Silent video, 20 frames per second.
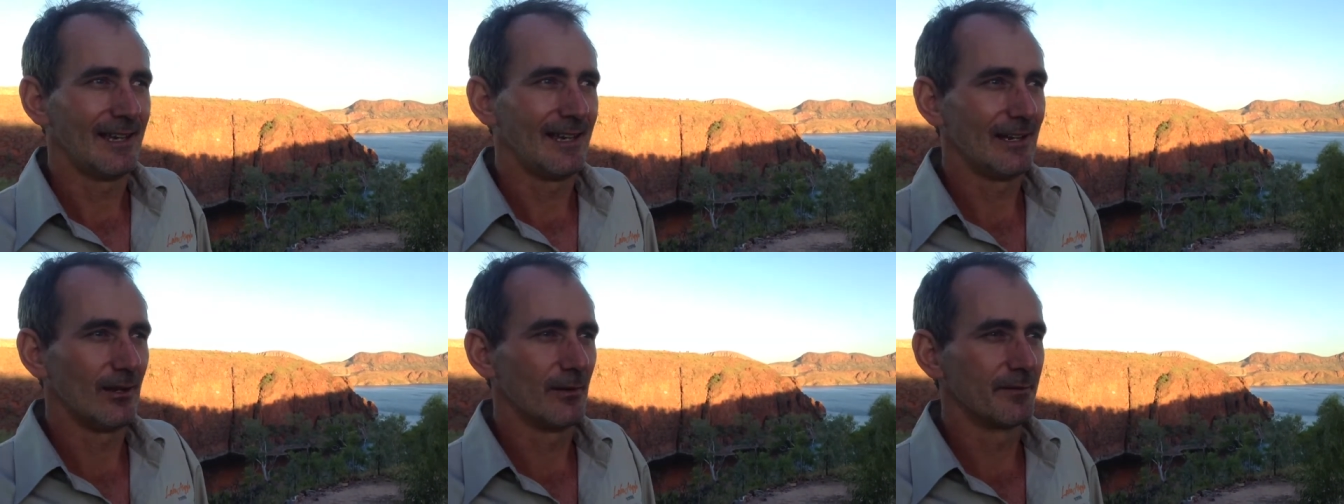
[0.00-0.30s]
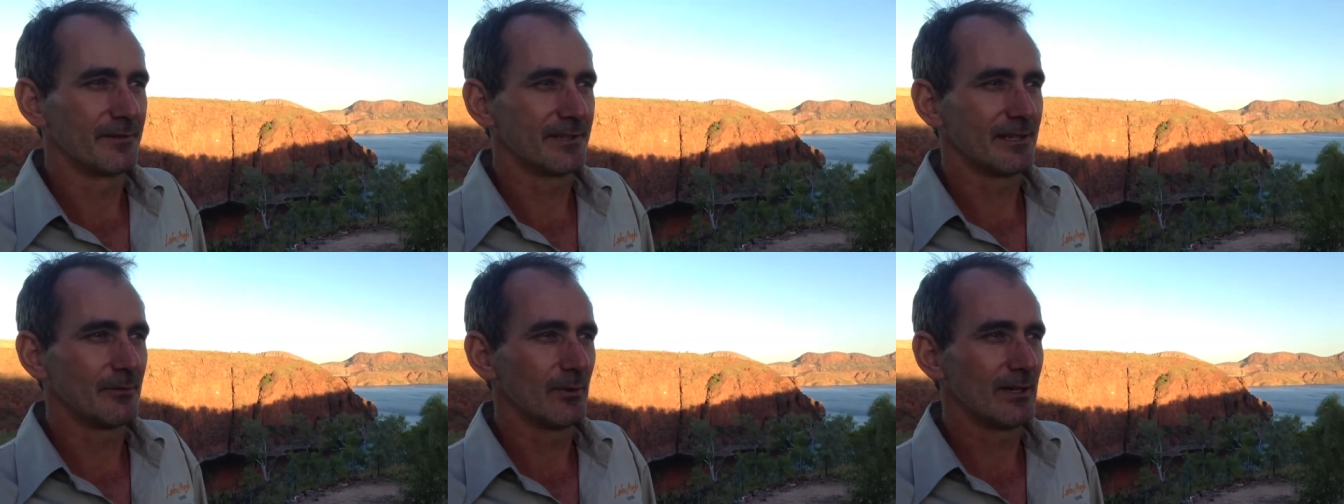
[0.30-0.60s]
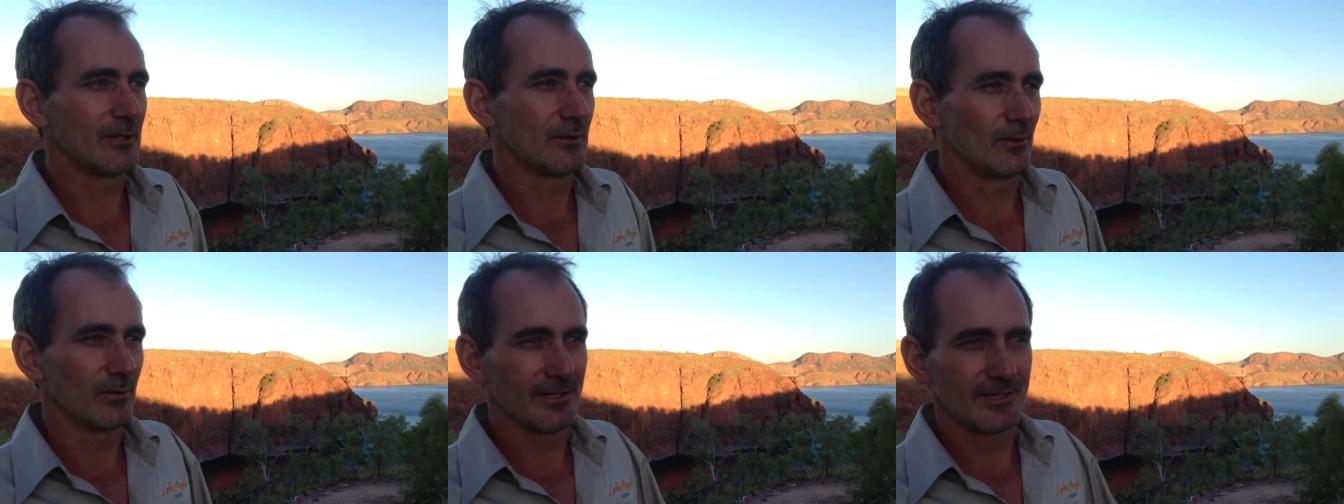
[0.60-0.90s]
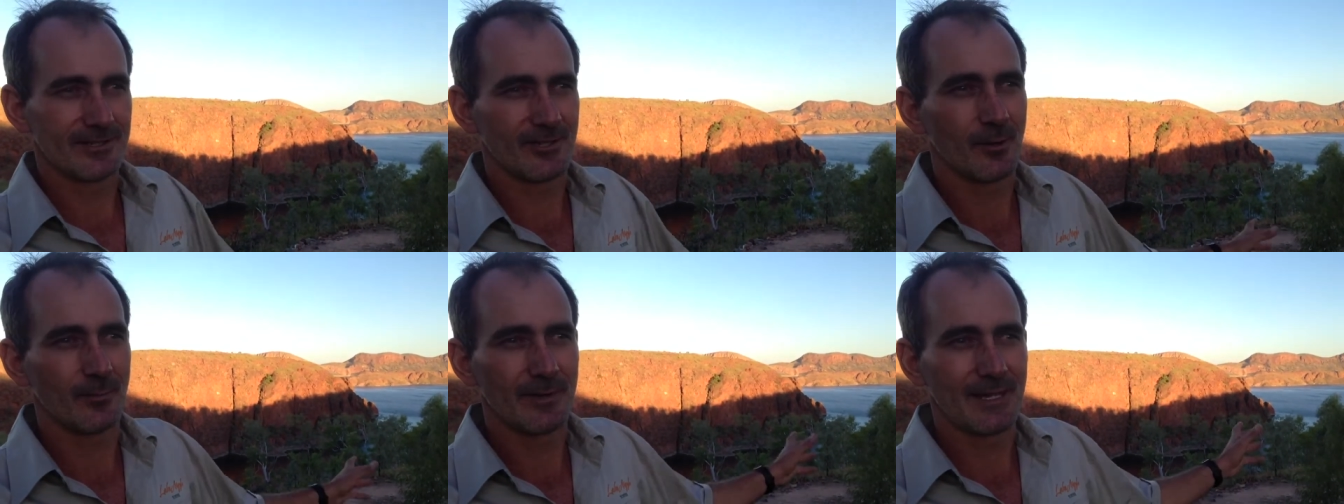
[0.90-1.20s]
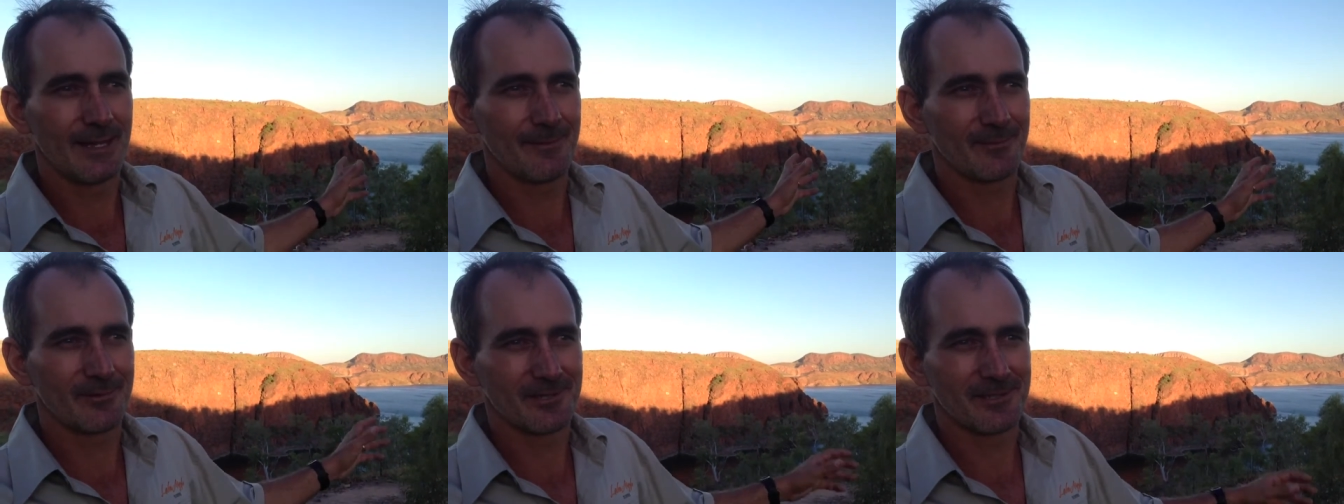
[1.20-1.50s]
And obviously we call this Top
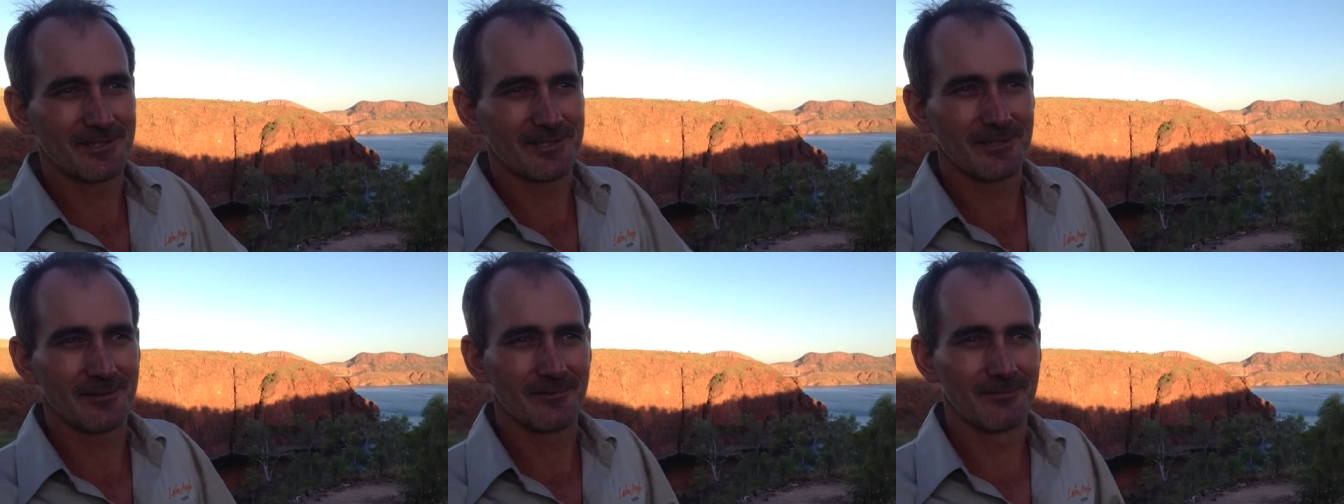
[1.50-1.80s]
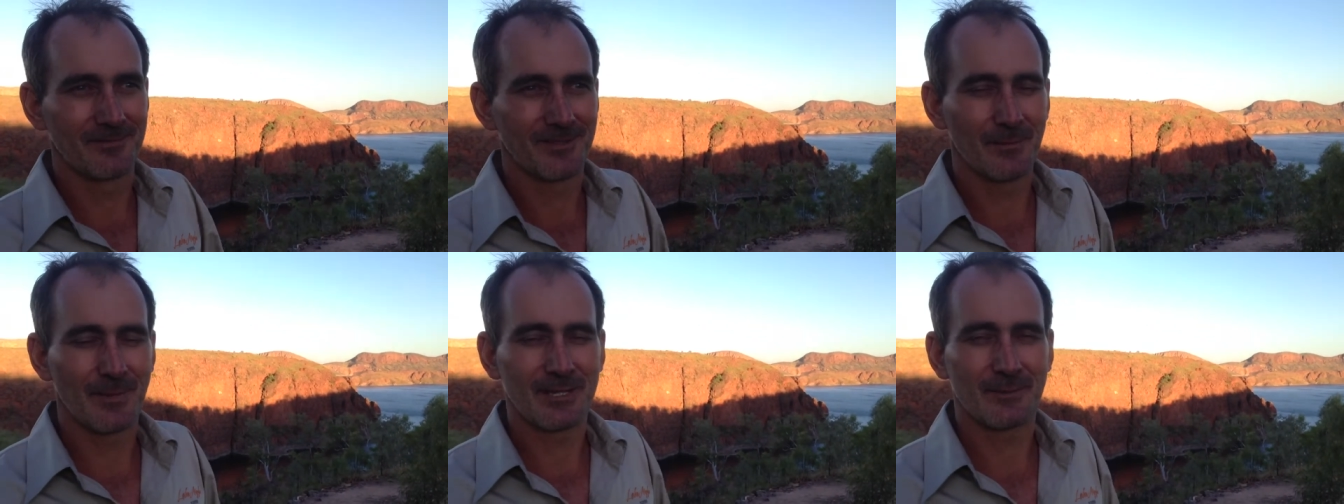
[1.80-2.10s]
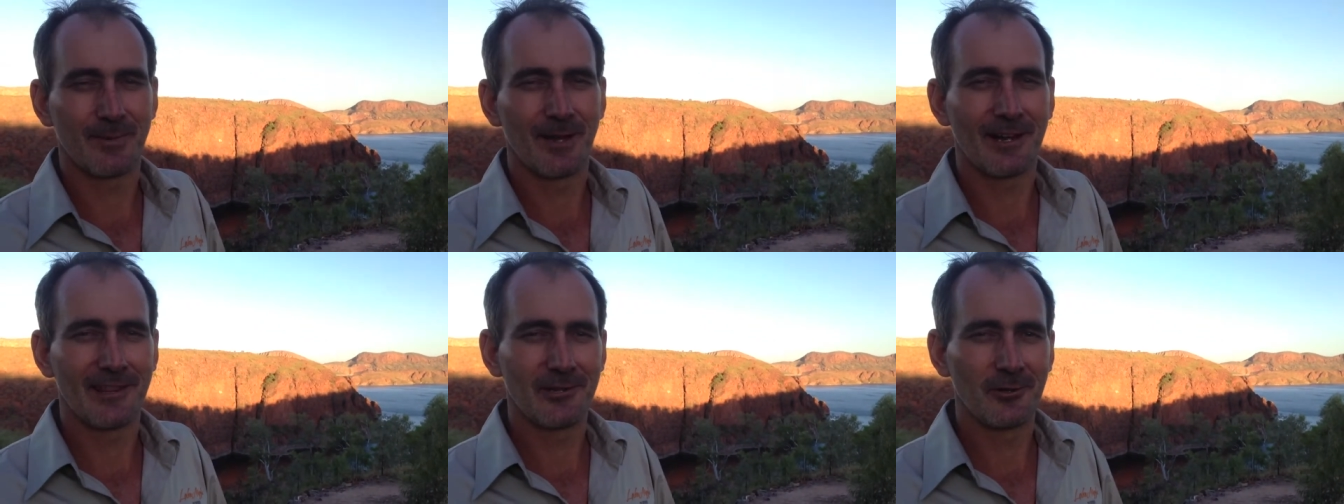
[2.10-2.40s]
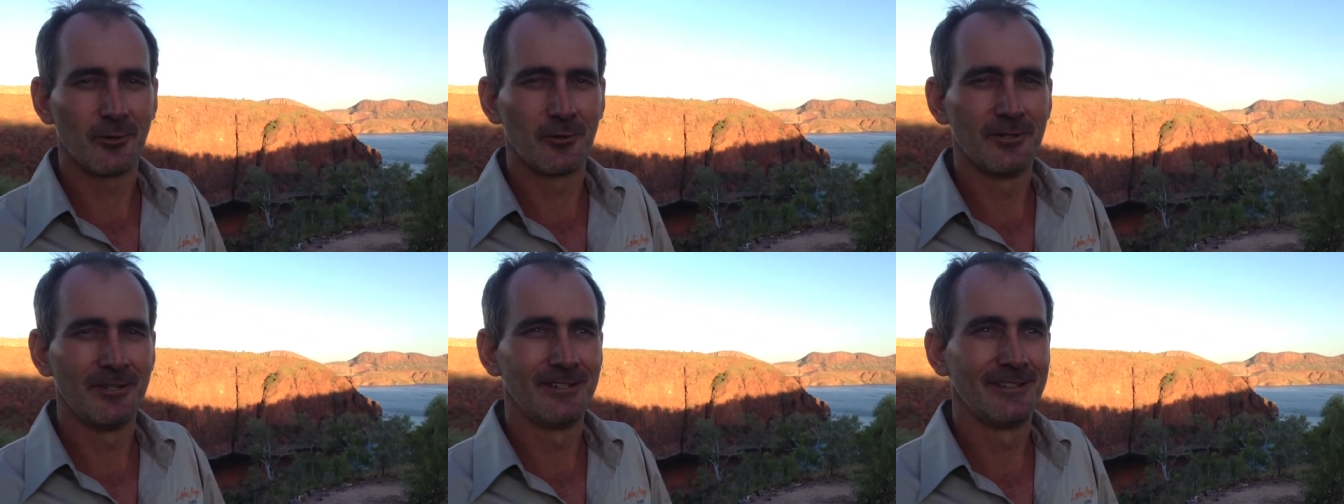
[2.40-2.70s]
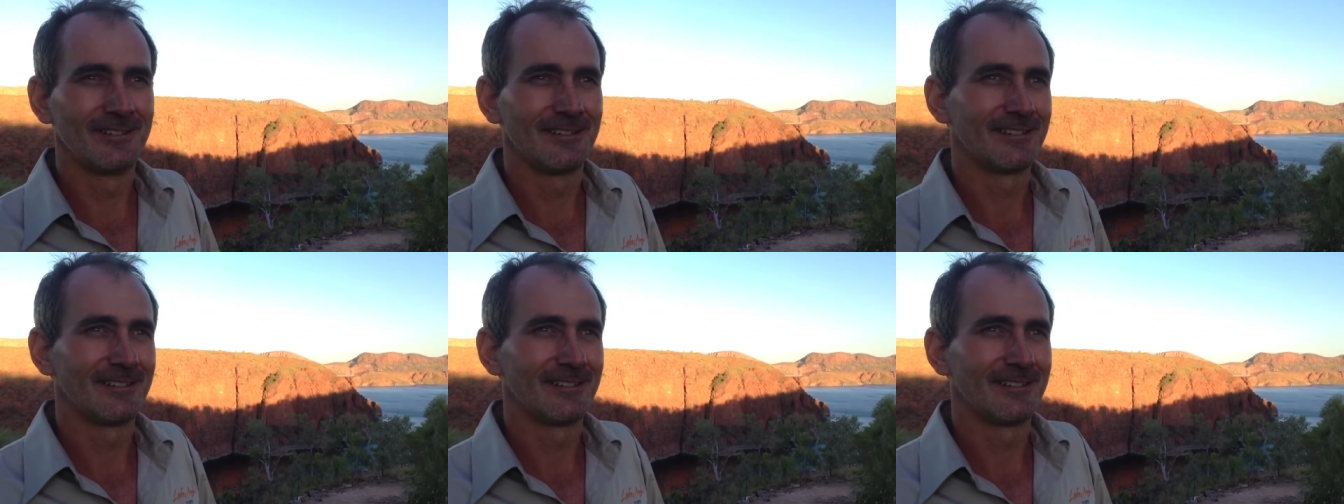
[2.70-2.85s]
Dam because it's the, the best part of the Ord,